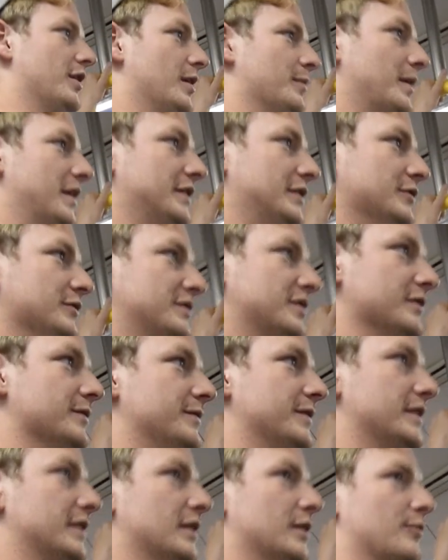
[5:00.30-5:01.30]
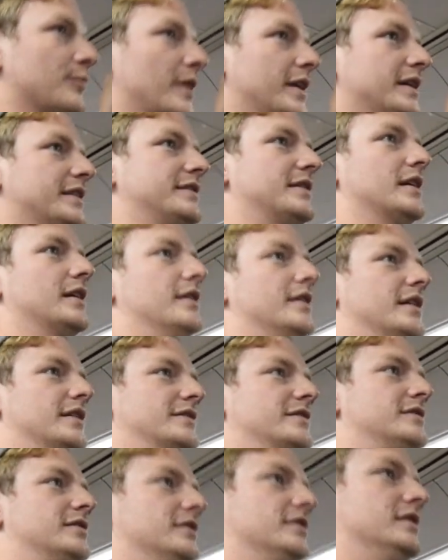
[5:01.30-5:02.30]
up my YouTube video right there
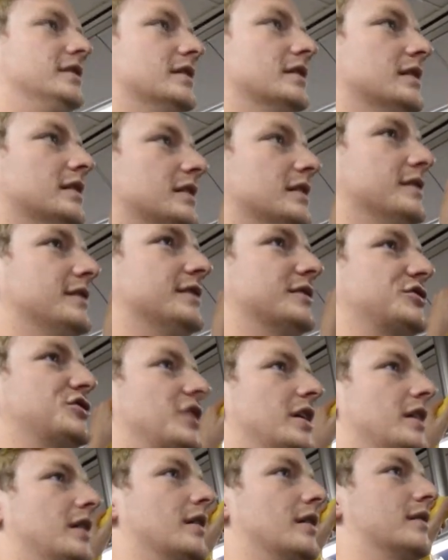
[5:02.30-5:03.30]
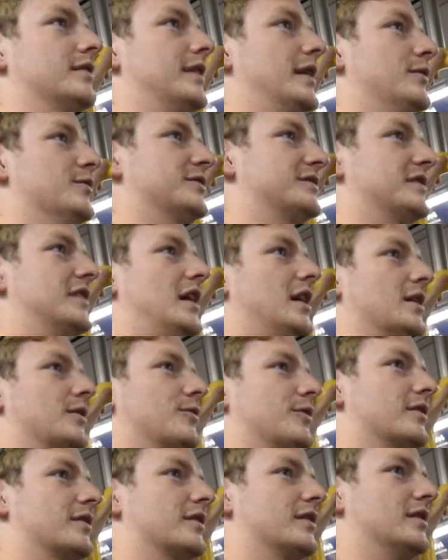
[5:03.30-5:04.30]
next to the uh, the chair. That wasn't awkward at